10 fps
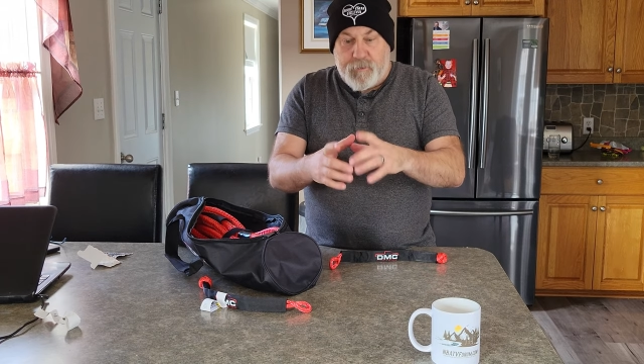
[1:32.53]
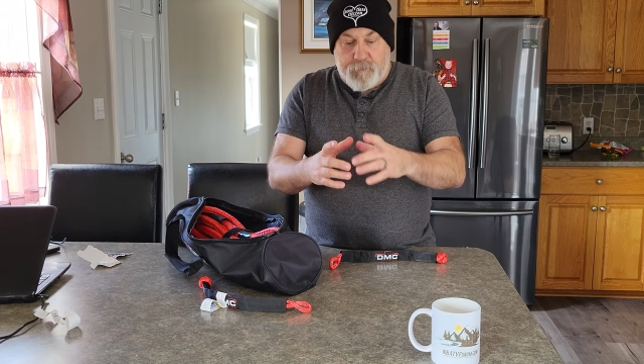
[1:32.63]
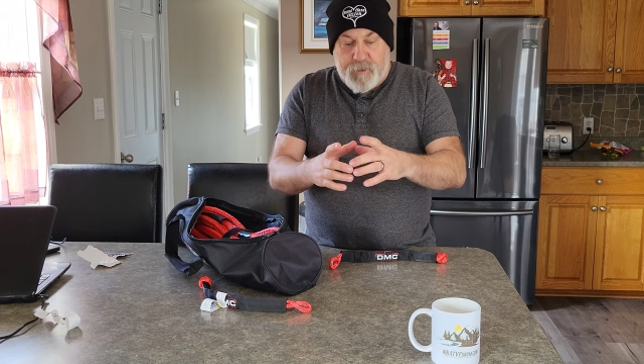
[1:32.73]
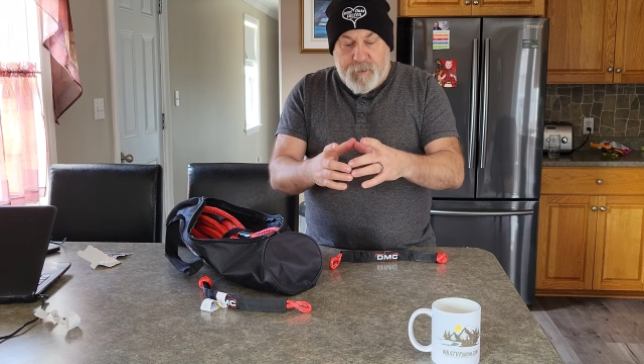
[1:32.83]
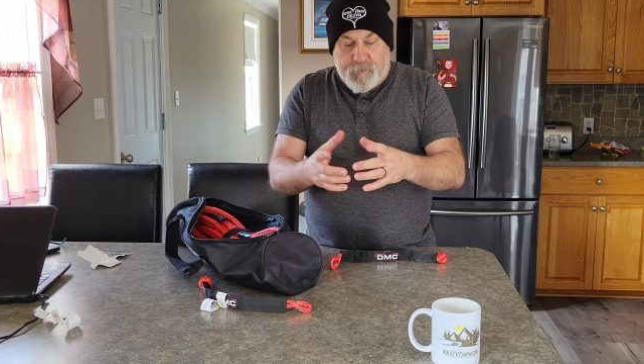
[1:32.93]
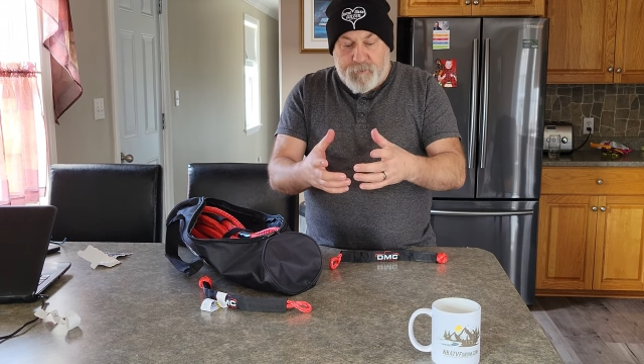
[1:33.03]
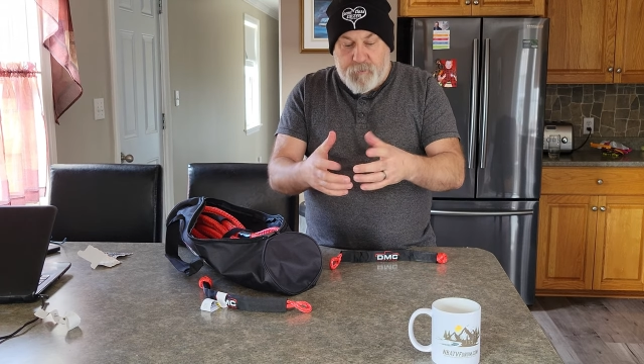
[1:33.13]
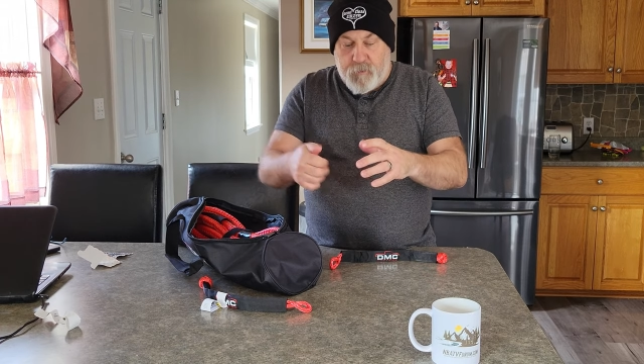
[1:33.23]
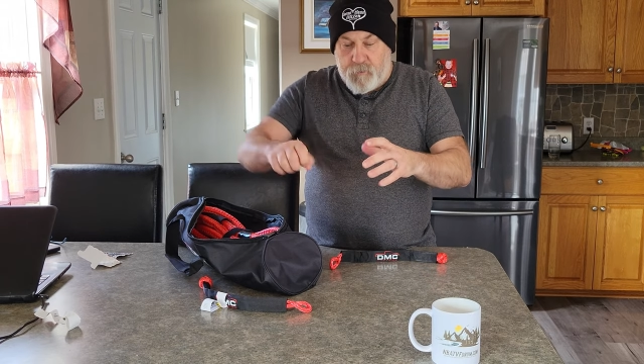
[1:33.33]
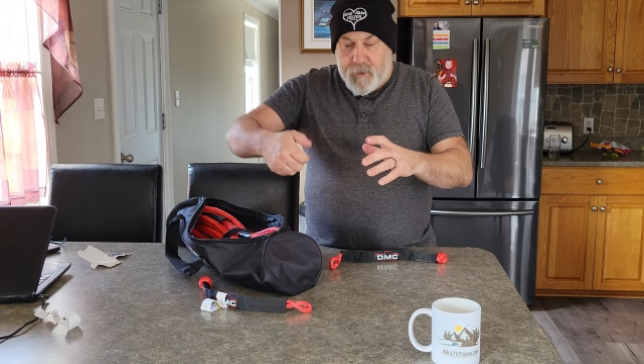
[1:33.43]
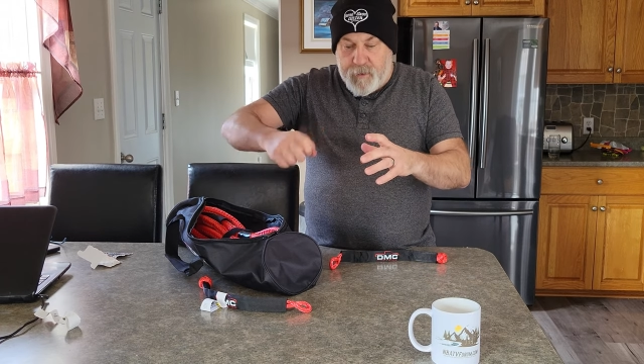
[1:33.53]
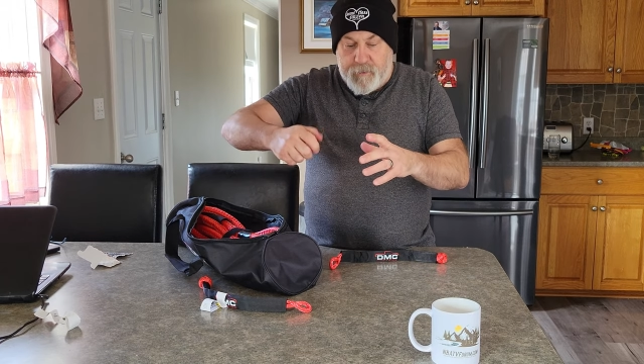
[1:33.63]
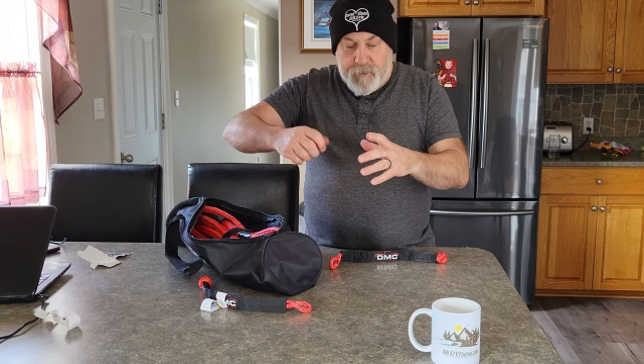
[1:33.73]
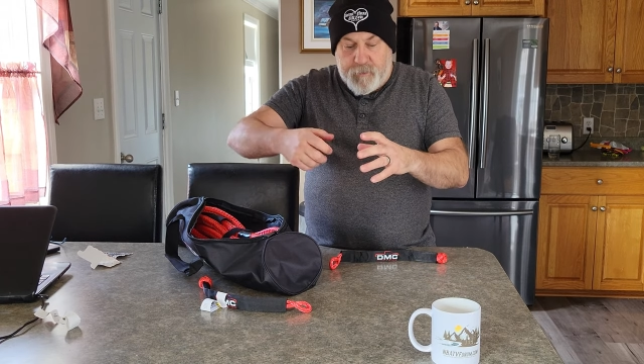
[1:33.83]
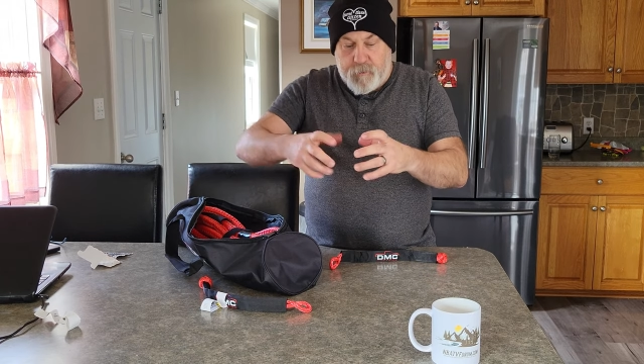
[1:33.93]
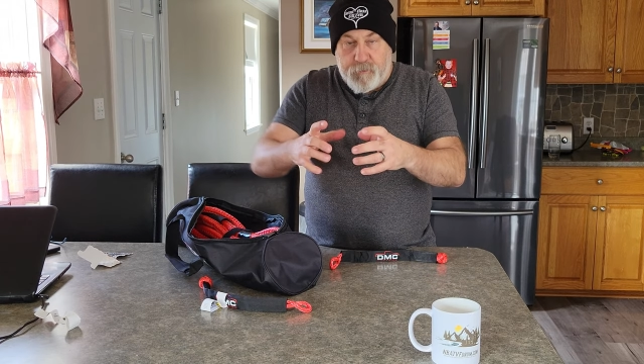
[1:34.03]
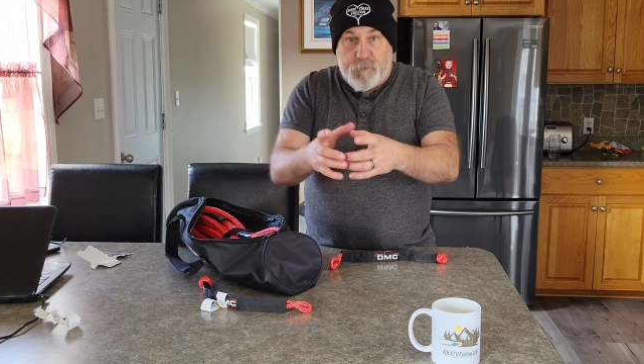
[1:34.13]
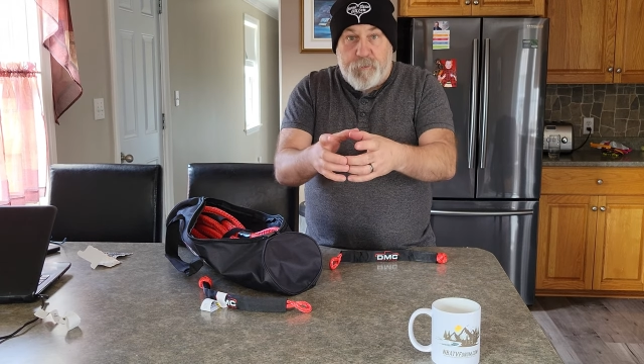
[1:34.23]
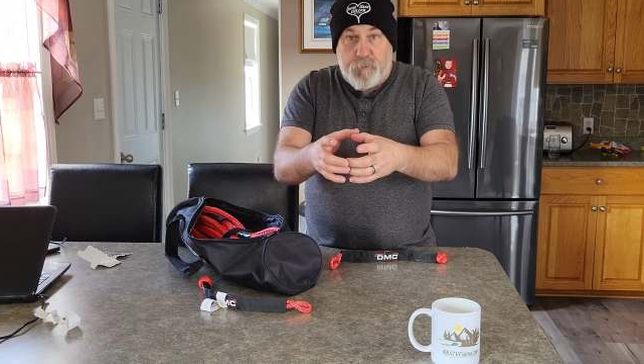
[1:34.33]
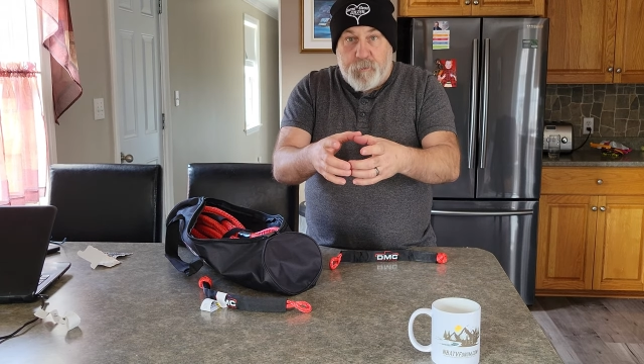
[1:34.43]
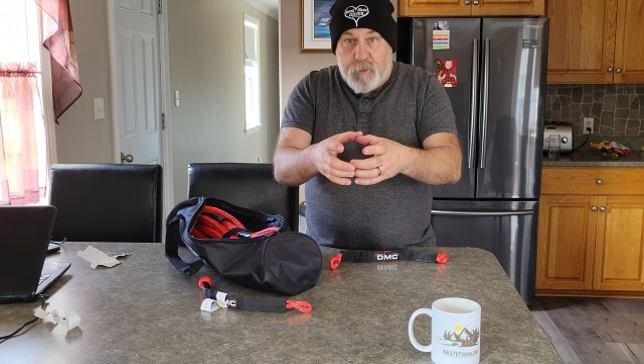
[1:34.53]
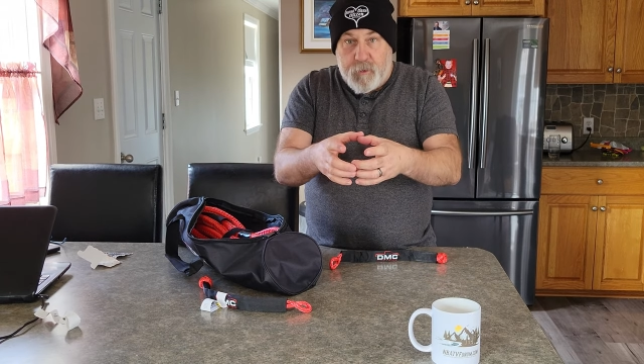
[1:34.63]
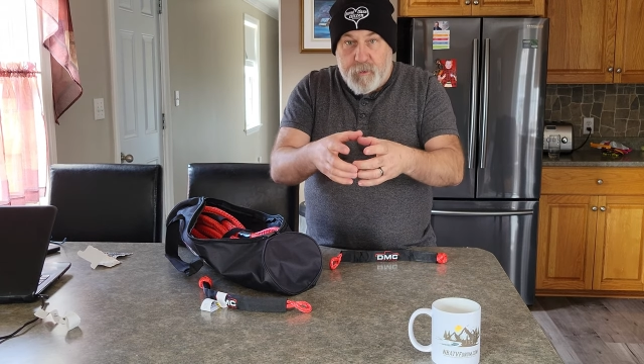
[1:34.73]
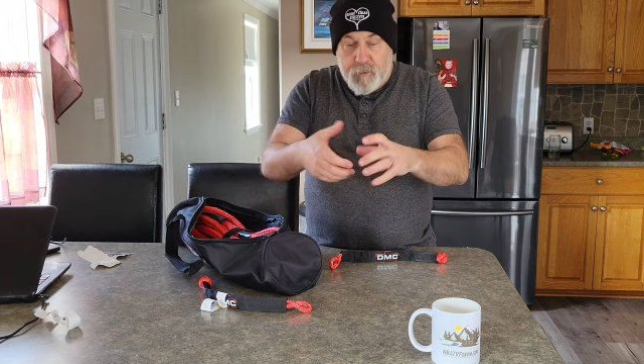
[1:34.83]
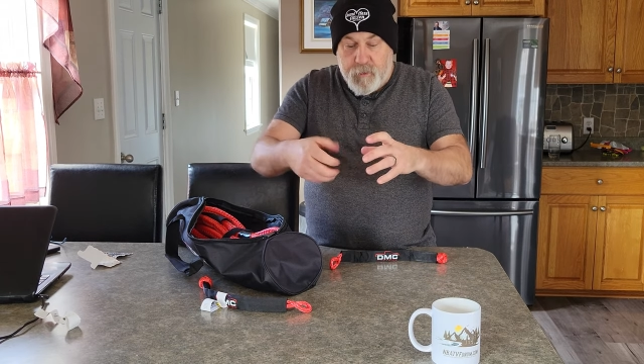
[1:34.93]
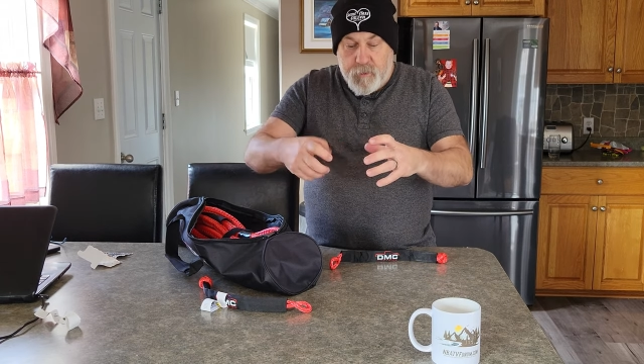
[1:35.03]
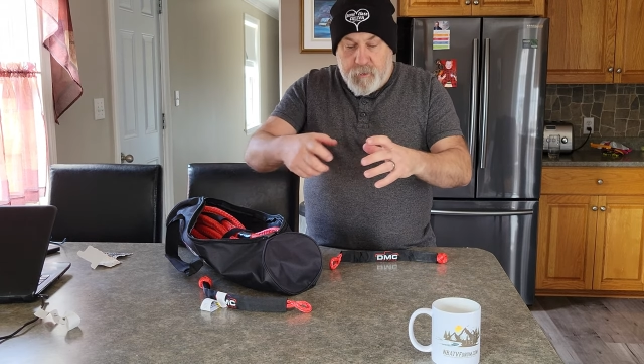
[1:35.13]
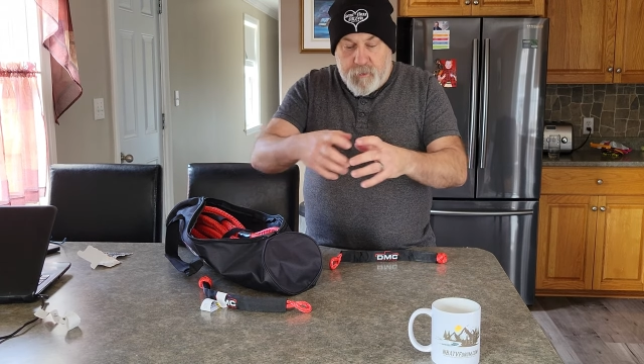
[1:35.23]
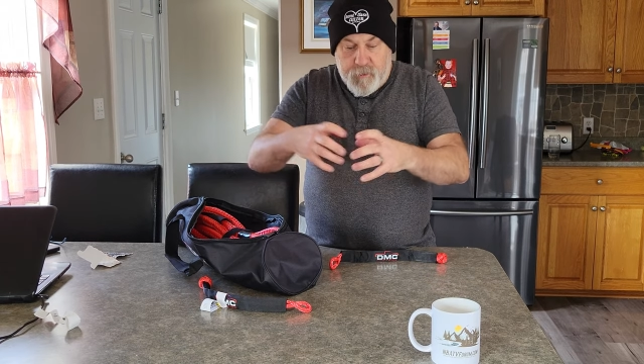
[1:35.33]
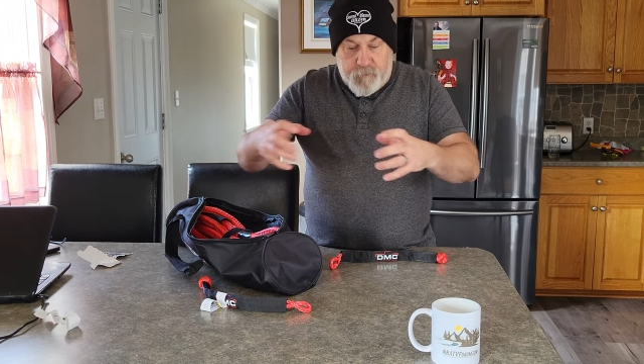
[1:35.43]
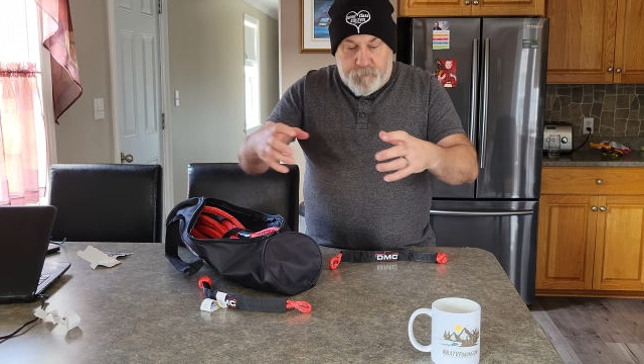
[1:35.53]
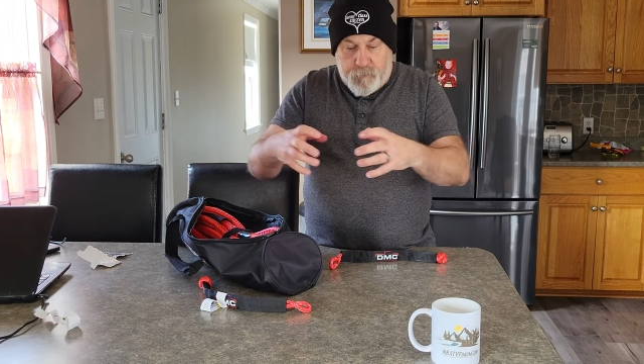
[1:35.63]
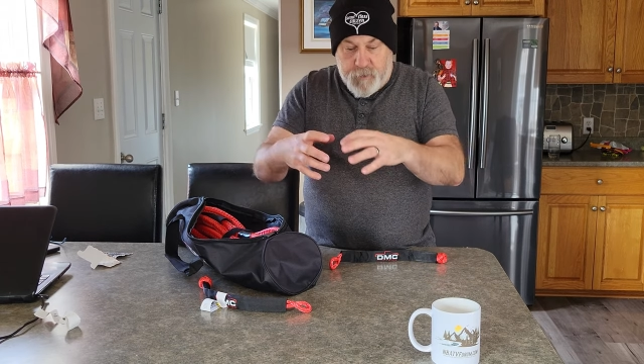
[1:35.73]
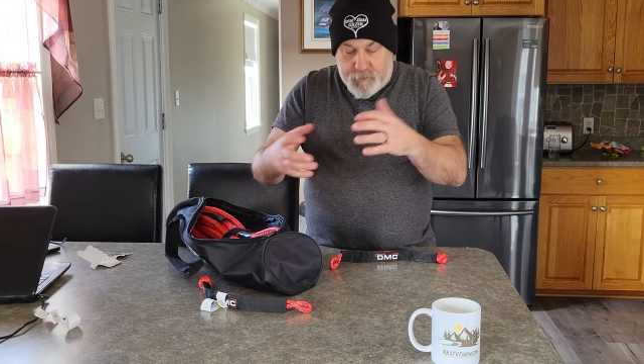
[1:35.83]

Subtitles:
sometimes if you don't got anything to unscrew the nut from